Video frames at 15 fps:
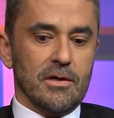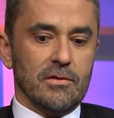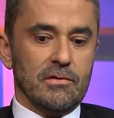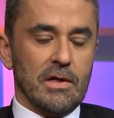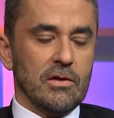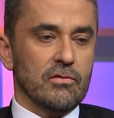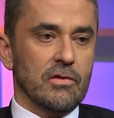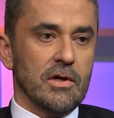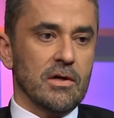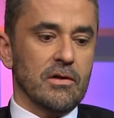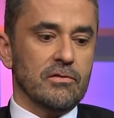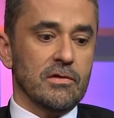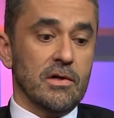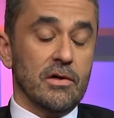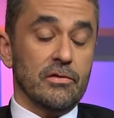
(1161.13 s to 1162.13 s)
satisfying
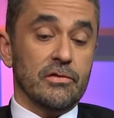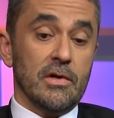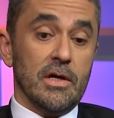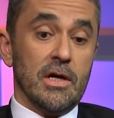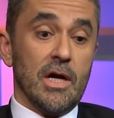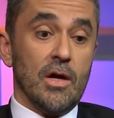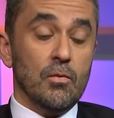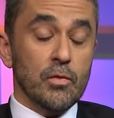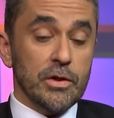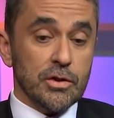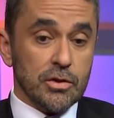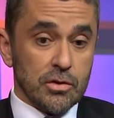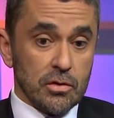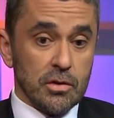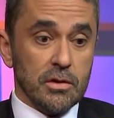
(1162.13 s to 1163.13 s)
ourselves. And we
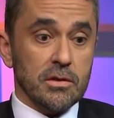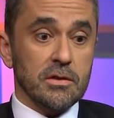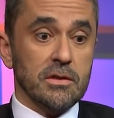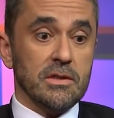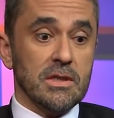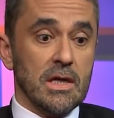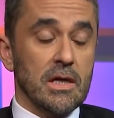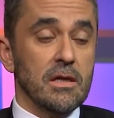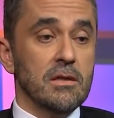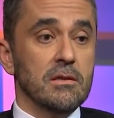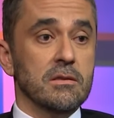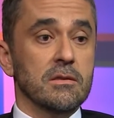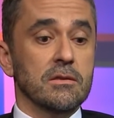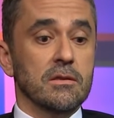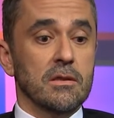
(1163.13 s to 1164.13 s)
should
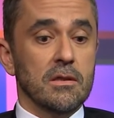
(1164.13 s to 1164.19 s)
tend